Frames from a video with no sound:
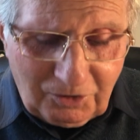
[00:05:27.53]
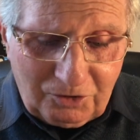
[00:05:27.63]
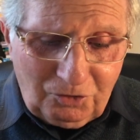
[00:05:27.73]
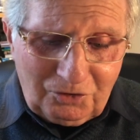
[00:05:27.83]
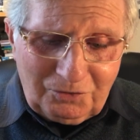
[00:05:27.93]

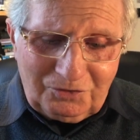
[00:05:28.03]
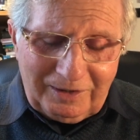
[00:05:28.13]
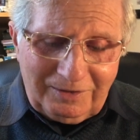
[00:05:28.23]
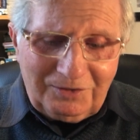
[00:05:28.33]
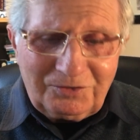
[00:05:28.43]
And Joshua
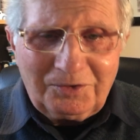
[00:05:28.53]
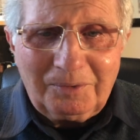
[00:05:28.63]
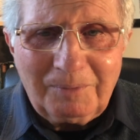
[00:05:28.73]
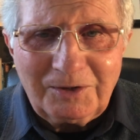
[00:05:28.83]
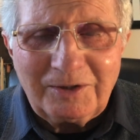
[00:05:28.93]
said this to
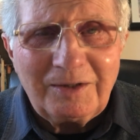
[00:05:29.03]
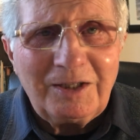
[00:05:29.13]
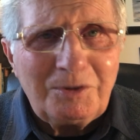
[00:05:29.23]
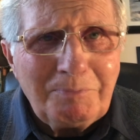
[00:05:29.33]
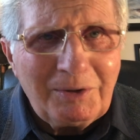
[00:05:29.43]
them. He said,
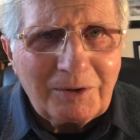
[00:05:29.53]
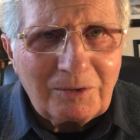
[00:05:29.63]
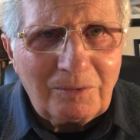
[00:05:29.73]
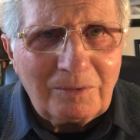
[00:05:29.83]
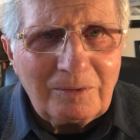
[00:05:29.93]
this
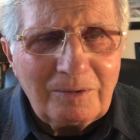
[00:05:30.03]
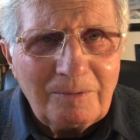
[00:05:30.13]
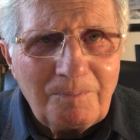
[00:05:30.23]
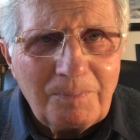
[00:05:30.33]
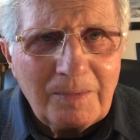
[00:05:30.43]
miracle
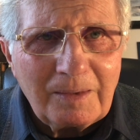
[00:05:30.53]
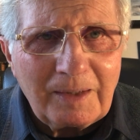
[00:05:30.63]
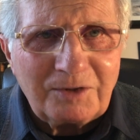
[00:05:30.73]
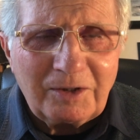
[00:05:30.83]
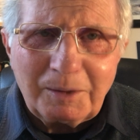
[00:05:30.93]

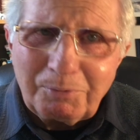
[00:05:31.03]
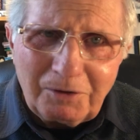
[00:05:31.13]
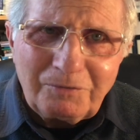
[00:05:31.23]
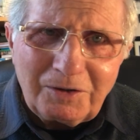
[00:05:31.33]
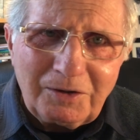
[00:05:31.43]
is going to
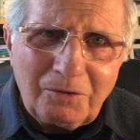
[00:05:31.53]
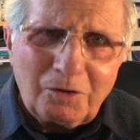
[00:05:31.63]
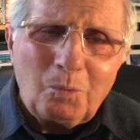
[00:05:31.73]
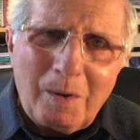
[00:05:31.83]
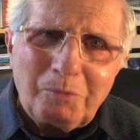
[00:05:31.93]
prove to you
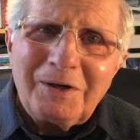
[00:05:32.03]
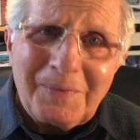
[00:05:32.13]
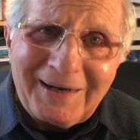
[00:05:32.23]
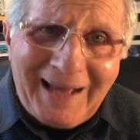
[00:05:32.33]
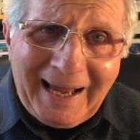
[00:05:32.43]
that when we're
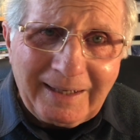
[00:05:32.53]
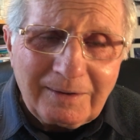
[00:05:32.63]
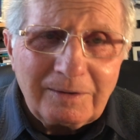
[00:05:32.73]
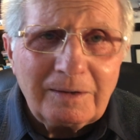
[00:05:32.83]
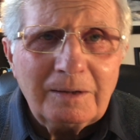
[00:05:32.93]
in the
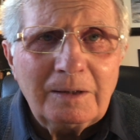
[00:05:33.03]
land,